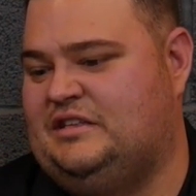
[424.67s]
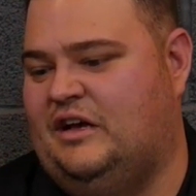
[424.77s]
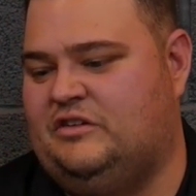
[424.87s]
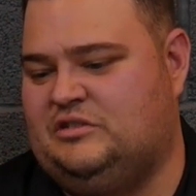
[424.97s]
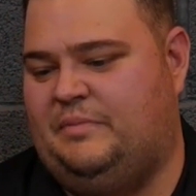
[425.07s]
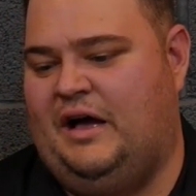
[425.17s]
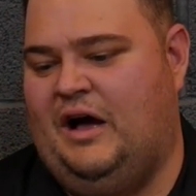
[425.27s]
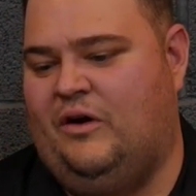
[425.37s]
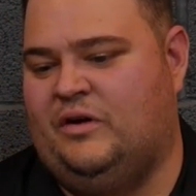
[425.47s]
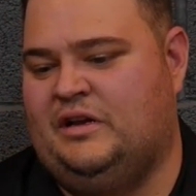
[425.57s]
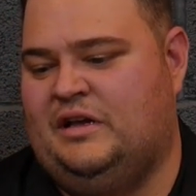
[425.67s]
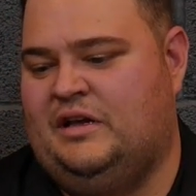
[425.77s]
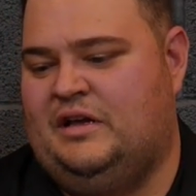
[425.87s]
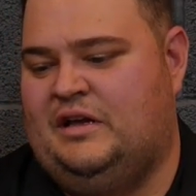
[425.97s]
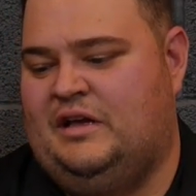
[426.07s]
Tell us about
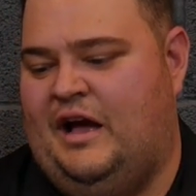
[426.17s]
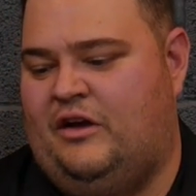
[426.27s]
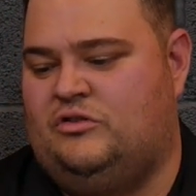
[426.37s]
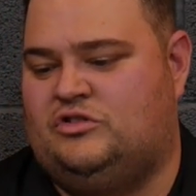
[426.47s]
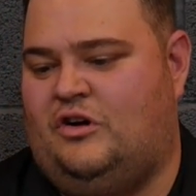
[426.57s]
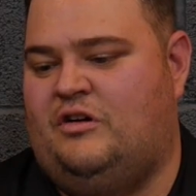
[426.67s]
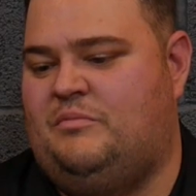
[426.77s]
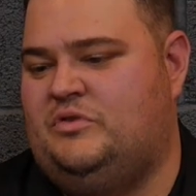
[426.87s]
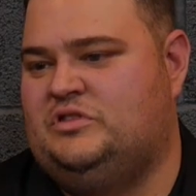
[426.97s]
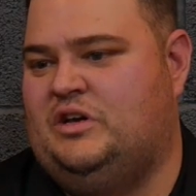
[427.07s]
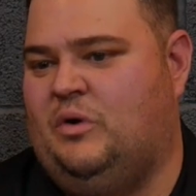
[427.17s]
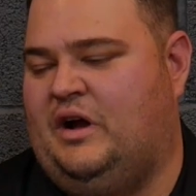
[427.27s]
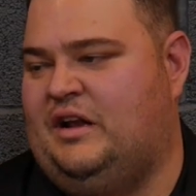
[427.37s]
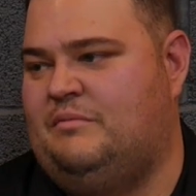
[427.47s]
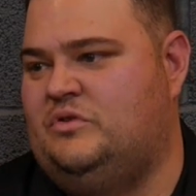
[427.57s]
how you started music,
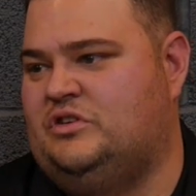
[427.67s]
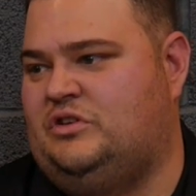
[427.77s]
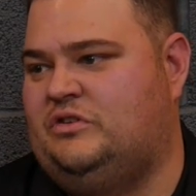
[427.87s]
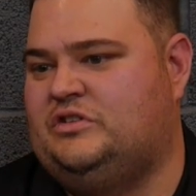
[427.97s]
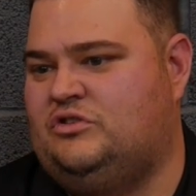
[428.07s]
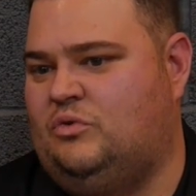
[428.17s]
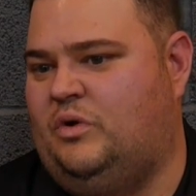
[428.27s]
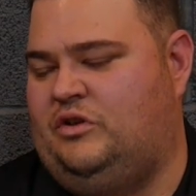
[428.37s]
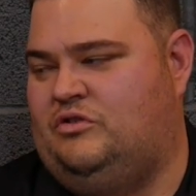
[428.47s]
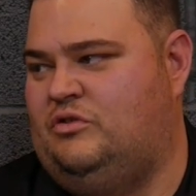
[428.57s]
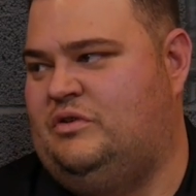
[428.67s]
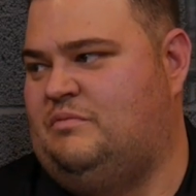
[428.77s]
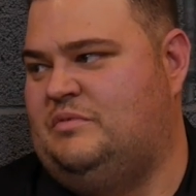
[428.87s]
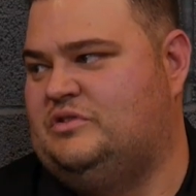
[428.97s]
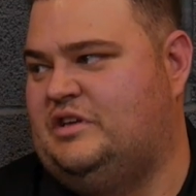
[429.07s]
what kind of music you listen to, what you do
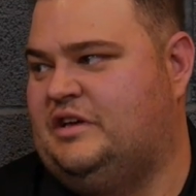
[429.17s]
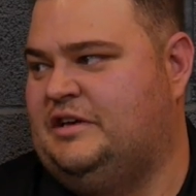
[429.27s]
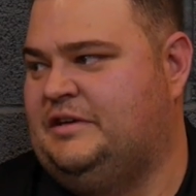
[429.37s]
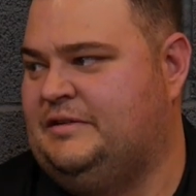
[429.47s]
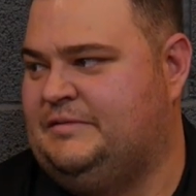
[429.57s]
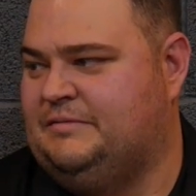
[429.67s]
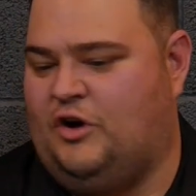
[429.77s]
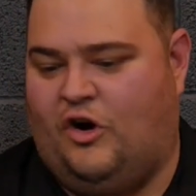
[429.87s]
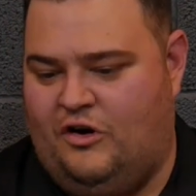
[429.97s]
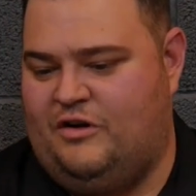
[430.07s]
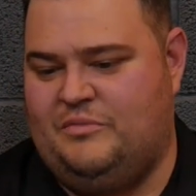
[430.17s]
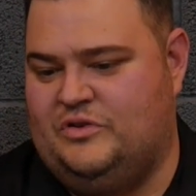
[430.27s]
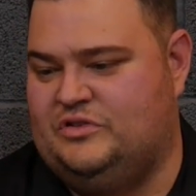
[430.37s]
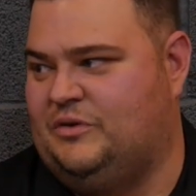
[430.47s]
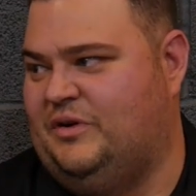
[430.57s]
with music. Carter
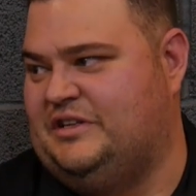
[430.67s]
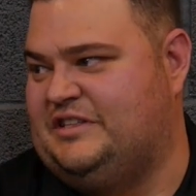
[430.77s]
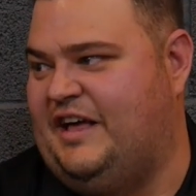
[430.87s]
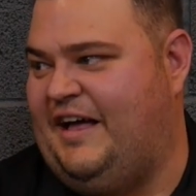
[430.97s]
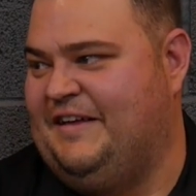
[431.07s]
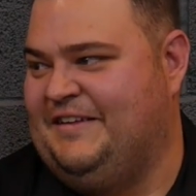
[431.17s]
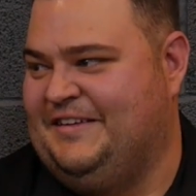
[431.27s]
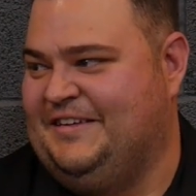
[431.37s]
music, what is that?